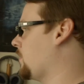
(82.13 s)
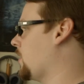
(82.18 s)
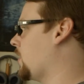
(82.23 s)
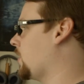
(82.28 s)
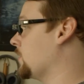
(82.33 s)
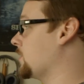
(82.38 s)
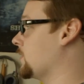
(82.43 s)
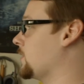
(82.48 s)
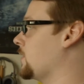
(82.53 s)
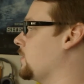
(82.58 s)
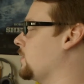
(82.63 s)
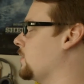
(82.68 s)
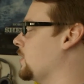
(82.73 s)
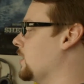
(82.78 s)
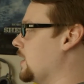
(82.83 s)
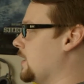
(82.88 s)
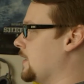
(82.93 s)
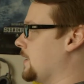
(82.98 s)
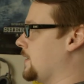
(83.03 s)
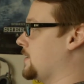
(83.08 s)
Also,
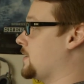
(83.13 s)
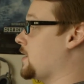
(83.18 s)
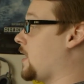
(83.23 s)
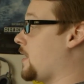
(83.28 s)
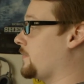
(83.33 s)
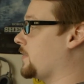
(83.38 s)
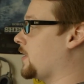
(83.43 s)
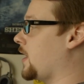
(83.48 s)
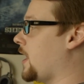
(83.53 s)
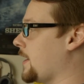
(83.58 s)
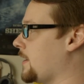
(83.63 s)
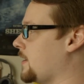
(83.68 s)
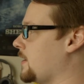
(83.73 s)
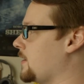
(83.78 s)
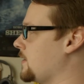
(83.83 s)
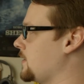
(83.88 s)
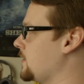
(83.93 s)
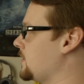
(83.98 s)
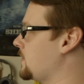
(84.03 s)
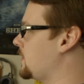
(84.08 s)
soft
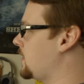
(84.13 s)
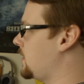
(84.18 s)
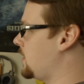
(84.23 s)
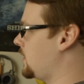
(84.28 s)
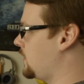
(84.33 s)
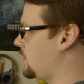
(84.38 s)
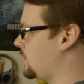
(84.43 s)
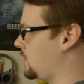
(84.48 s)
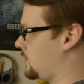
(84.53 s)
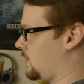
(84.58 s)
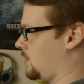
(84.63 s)
lighting is key.